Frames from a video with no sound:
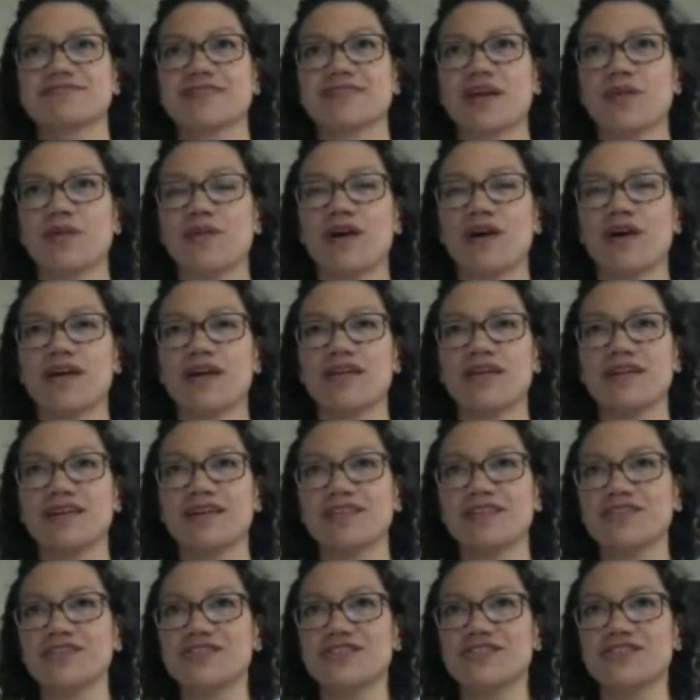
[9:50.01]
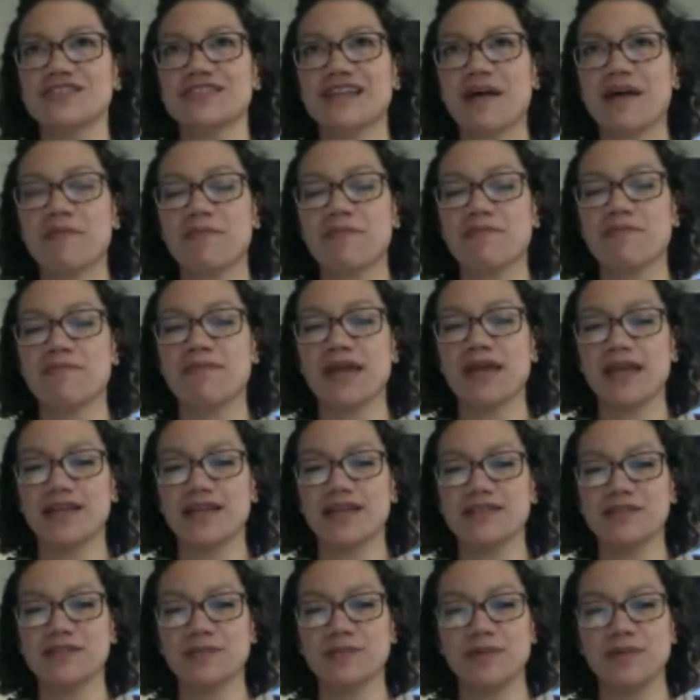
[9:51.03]
Watercolor is just not
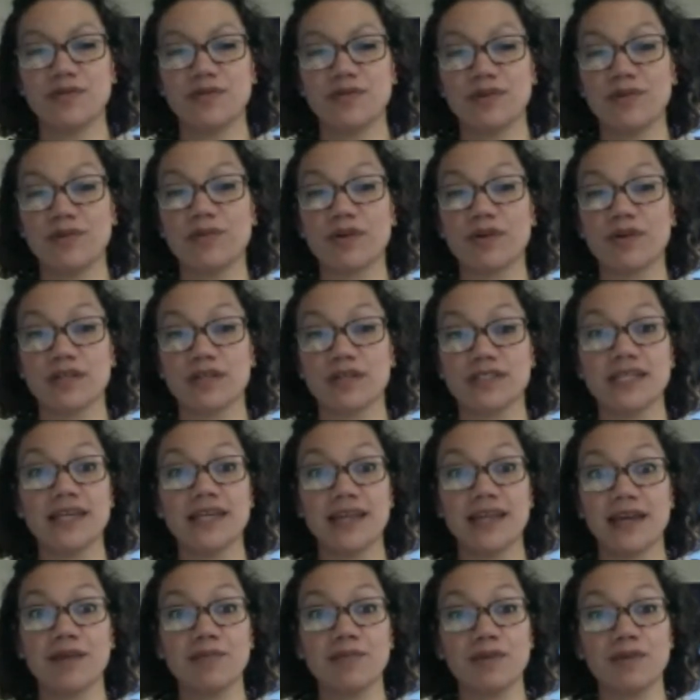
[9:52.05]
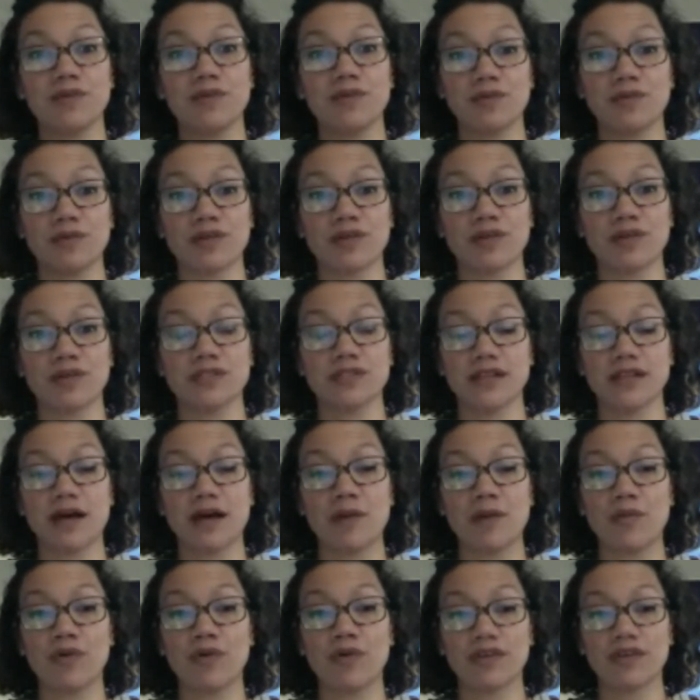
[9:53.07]
made to be reworked. It can be reworked a
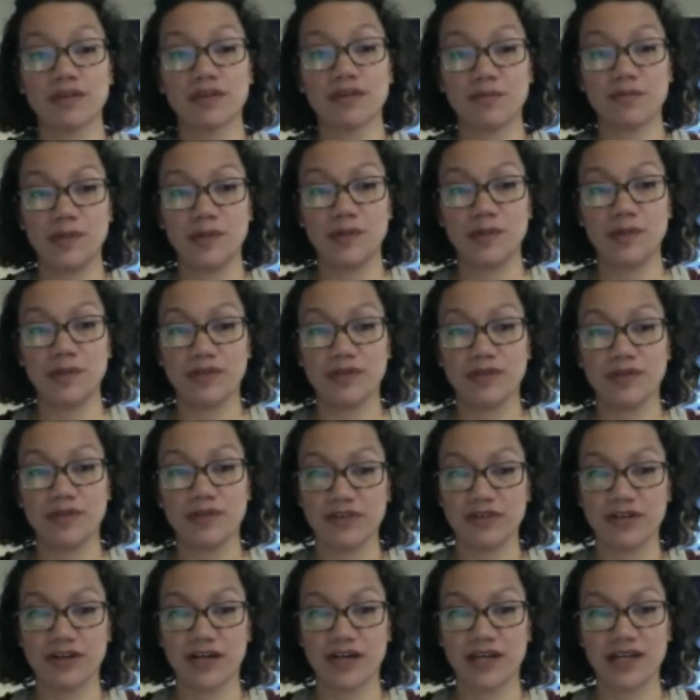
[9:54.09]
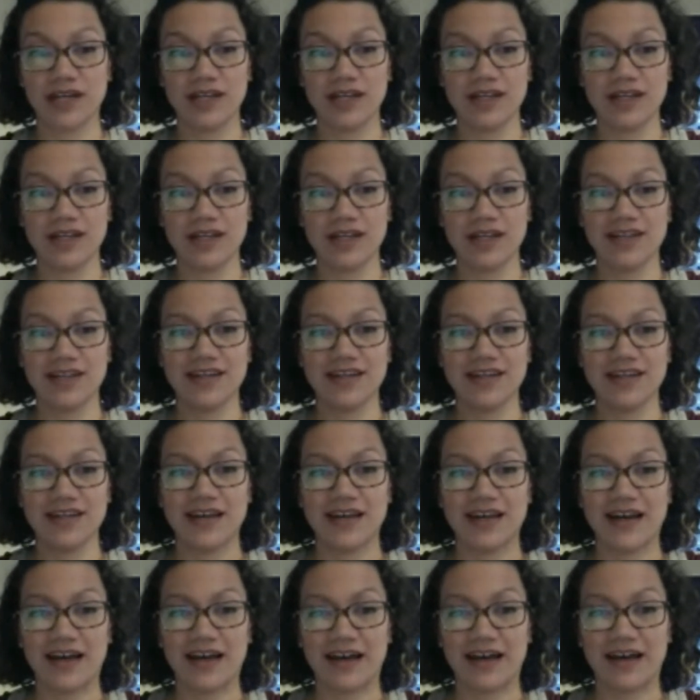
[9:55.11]
lot more than people give it credit,
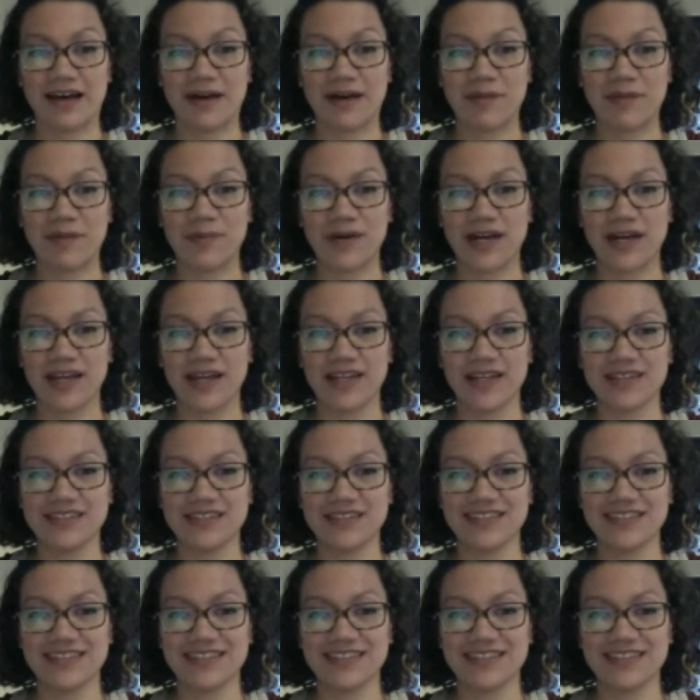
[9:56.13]
but